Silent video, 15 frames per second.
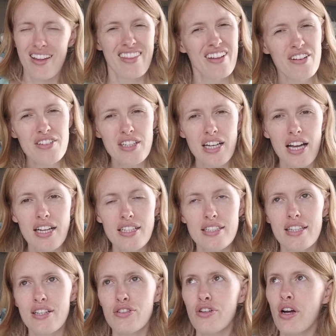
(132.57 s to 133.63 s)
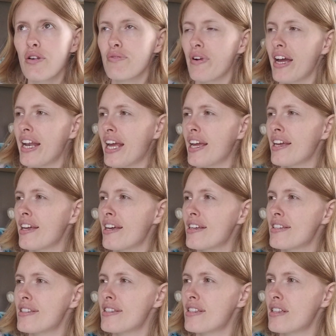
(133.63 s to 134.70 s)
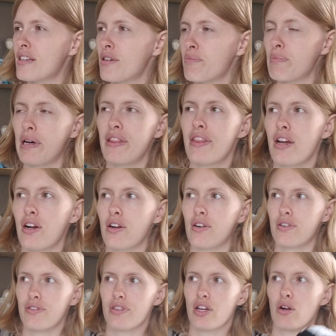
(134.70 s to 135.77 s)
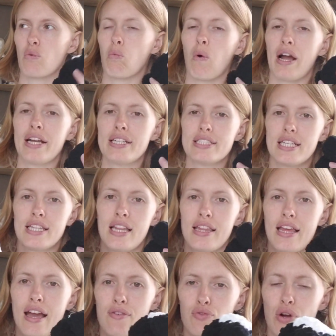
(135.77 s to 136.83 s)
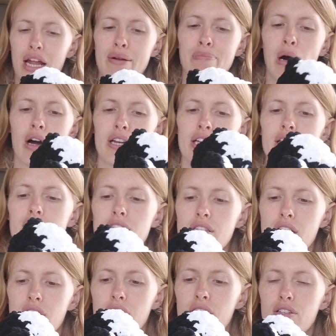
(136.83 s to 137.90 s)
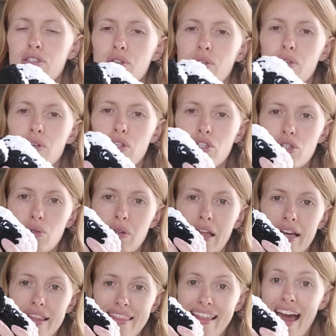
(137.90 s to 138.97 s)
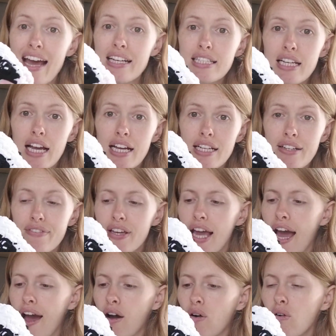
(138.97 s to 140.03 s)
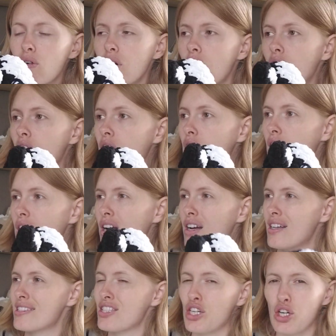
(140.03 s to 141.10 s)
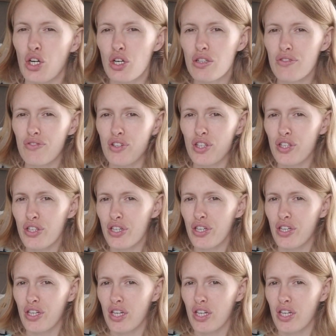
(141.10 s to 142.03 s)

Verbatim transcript: They're the kind. They're not red Angus, but they're they're white and then they have red bodies. So you could do like that kind of cow. Is it a Hereford?